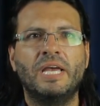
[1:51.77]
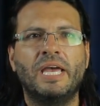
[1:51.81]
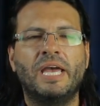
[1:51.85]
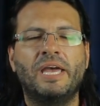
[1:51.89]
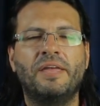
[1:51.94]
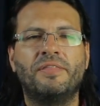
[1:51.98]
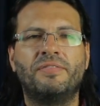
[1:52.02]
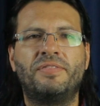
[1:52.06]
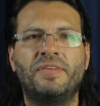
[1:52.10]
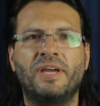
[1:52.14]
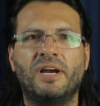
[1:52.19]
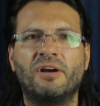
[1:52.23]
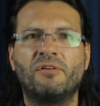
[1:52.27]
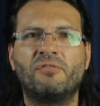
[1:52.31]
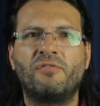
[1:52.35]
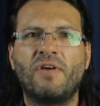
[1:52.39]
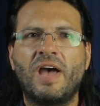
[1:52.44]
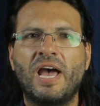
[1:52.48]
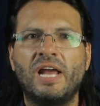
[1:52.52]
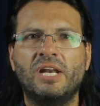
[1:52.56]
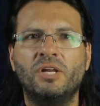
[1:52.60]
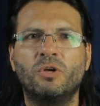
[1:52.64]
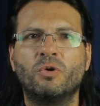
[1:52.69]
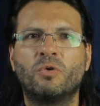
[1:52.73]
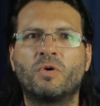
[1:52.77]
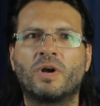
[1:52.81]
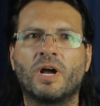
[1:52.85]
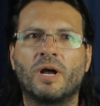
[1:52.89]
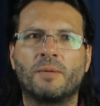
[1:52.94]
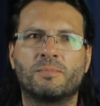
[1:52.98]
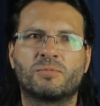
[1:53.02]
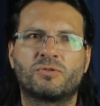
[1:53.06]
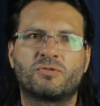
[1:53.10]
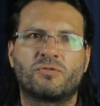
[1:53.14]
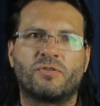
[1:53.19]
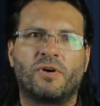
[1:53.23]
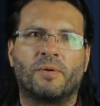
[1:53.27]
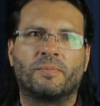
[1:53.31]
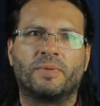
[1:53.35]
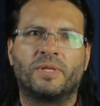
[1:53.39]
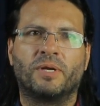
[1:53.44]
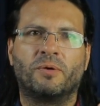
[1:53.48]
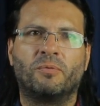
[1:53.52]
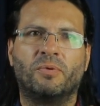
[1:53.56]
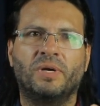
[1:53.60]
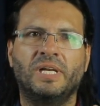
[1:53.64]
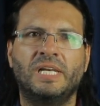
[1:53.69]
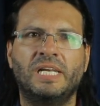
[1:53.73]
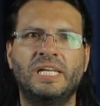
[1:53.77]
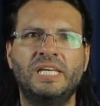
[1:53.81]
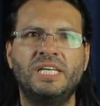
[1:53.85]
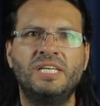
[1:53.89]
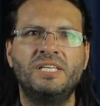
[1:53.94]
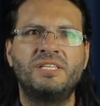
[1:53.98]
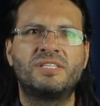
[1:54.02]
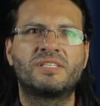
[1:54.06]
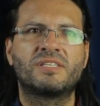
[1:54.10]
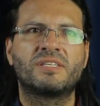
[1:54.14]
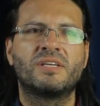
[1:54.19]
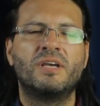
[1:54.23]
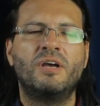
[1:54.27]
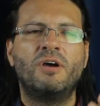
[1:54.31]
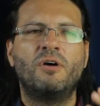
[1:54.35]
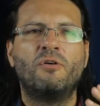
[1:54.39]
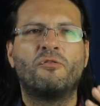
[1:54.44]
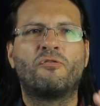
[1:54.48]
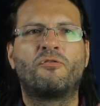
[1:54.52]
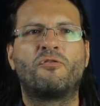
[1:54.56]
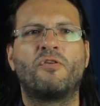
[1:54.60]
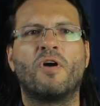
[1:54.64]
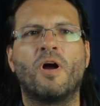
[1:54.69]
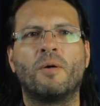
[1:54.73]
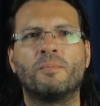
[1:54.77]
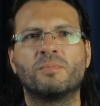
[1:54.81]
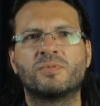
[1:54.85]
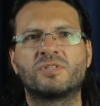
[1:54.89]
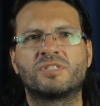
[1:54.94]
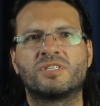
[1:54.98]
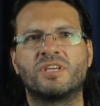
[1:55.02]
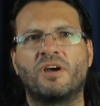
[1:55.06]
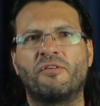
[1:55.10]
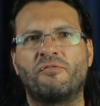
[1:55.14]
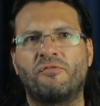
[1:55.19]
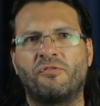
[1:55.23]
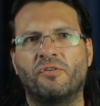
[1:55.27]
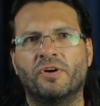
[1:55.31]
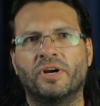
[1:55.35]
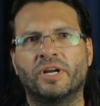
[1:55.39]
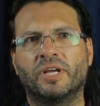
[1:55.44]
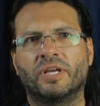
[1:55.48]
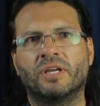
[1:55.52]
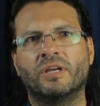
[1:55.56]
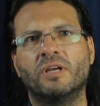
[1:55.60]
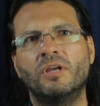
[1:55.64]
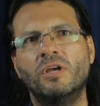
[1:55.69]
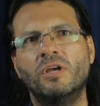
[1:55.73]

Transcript: and their value comes from the release from suffering,